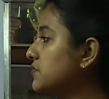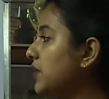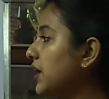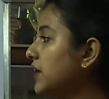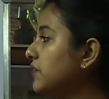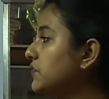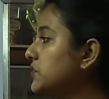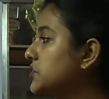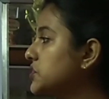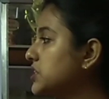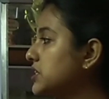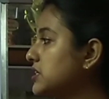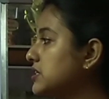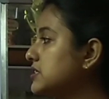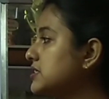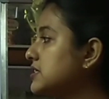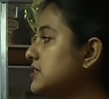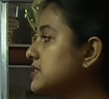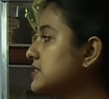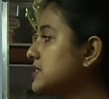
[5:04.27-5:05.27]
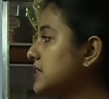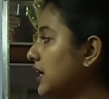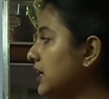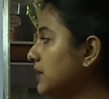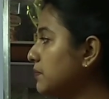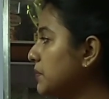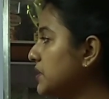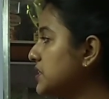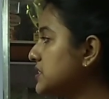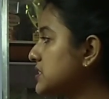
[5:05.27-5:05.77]
one, which is
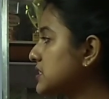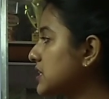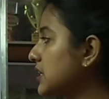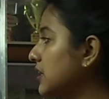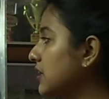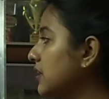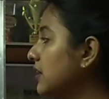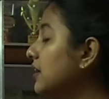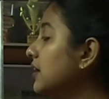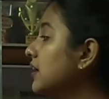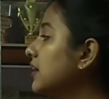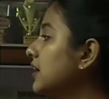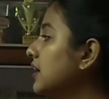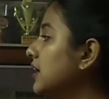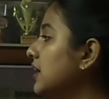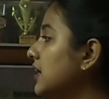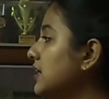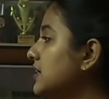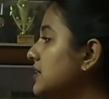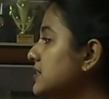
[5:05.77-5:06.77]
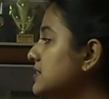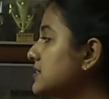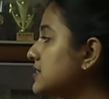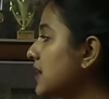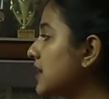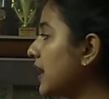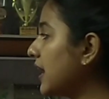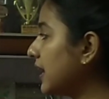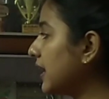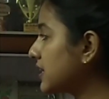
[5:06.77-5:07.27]
statement scale, it is
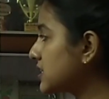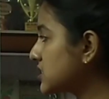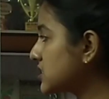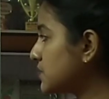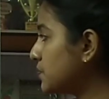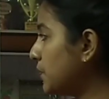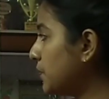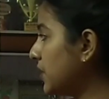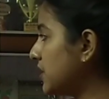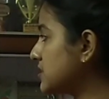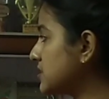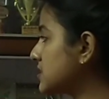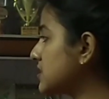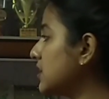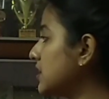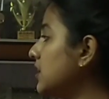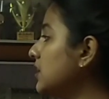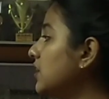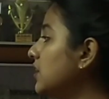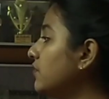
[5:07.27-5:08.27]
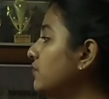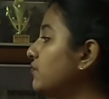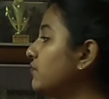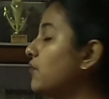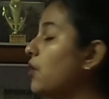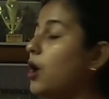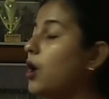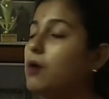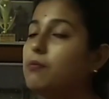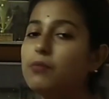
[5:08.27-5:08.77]
expressed in a
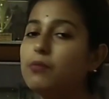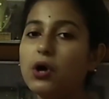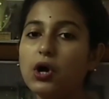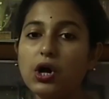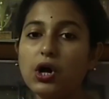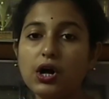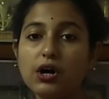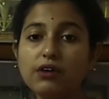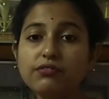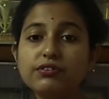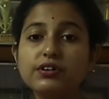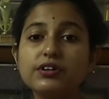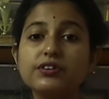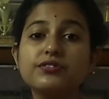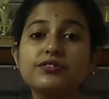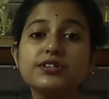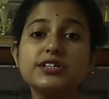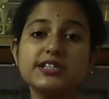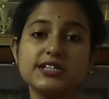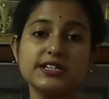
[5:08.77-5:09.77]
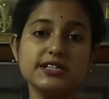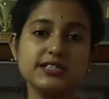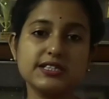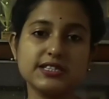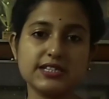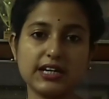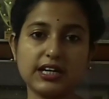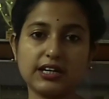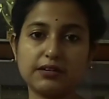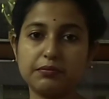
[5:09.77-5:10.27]
form of written
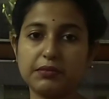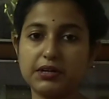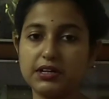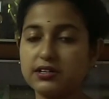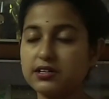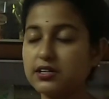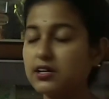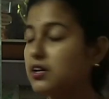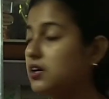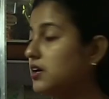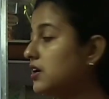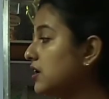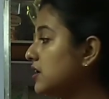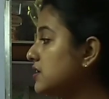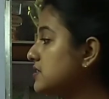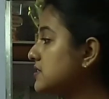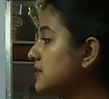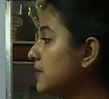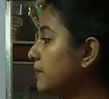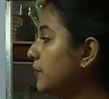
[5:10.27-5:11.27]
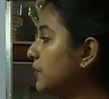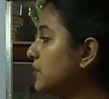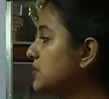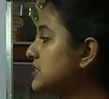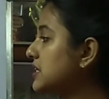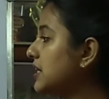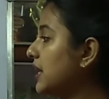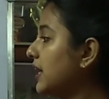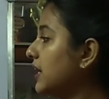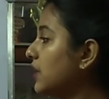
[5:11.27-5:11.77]
statement.
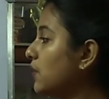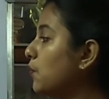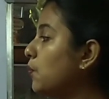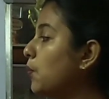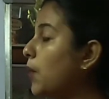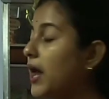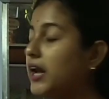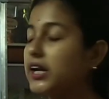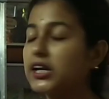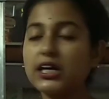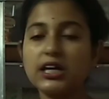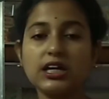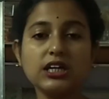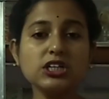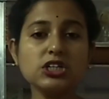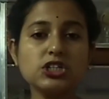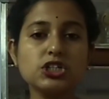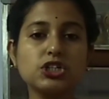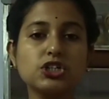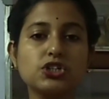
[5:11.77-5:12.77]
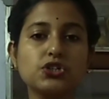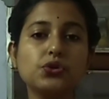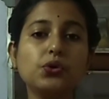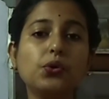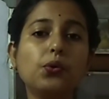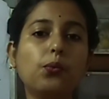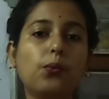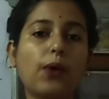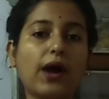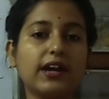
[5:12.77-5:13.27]
Suppose like 1 inch to
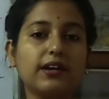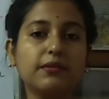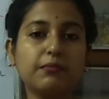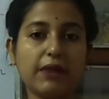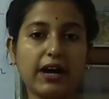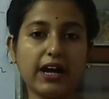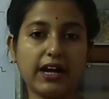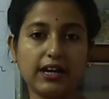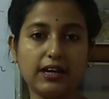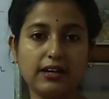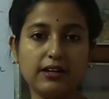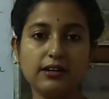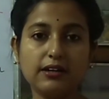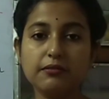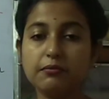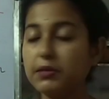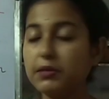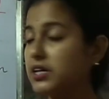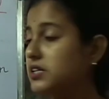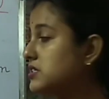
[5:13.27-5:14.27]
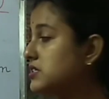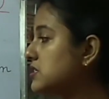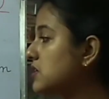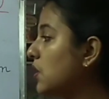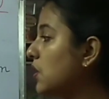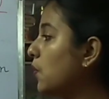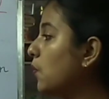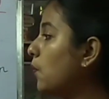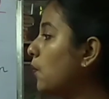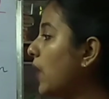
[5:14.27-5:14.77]
1 mile means
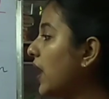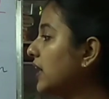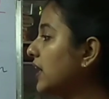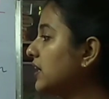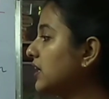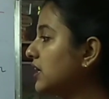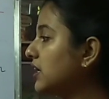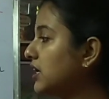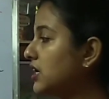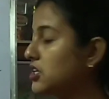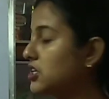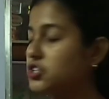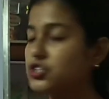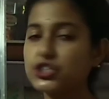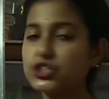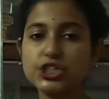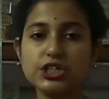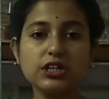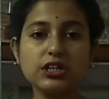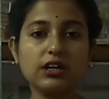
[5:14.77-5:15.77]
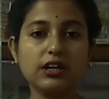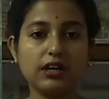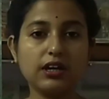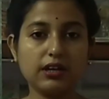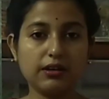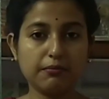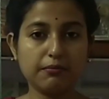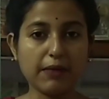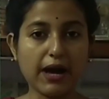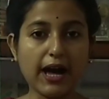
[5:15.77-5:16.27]
1 inch
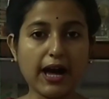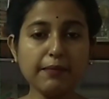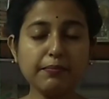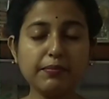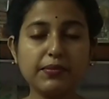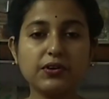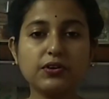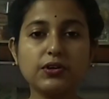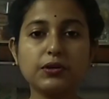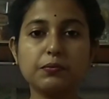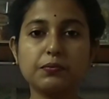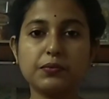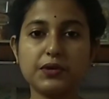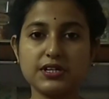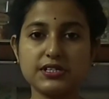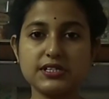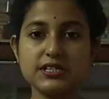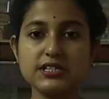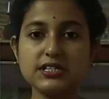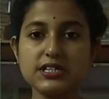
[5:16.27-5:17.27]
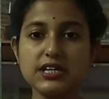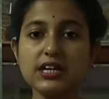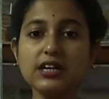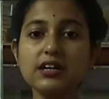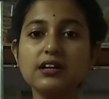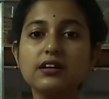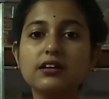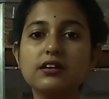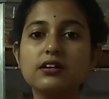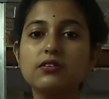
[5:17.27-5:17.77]
in map
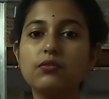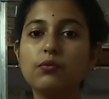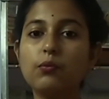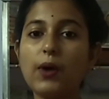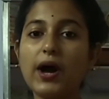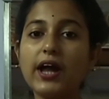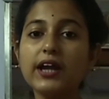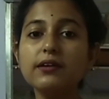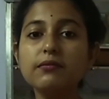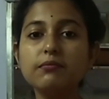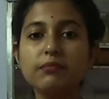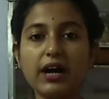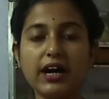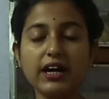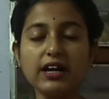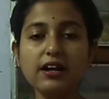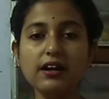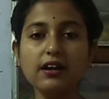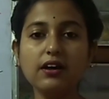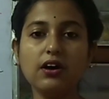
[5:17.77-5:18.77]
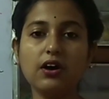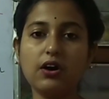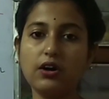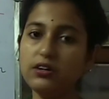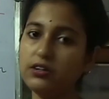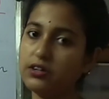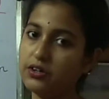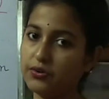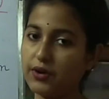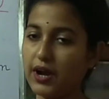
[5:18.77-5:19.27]
representing 1 mile
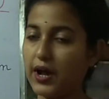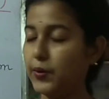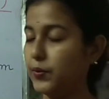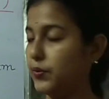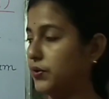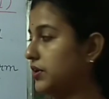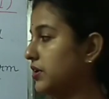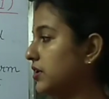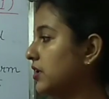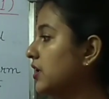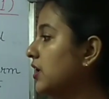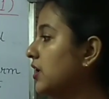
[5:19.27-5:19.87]
on ground.